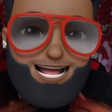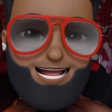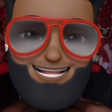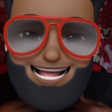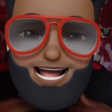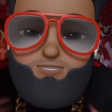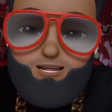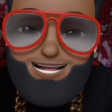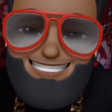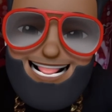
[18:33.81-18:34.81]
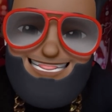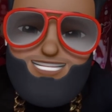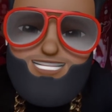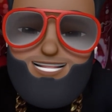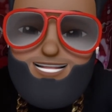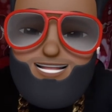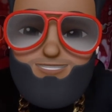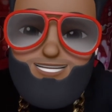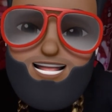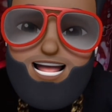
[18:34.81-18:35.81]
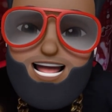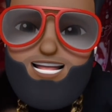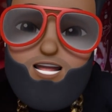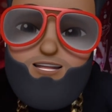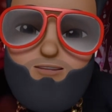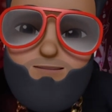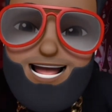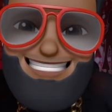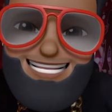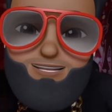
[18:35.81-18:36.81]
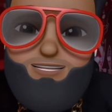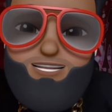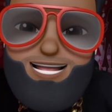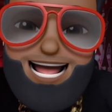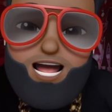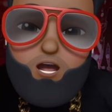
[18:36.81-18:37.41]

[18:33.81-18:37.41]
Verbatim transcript: I, I was wearing a dashiki and everything, looking for my Sarafina.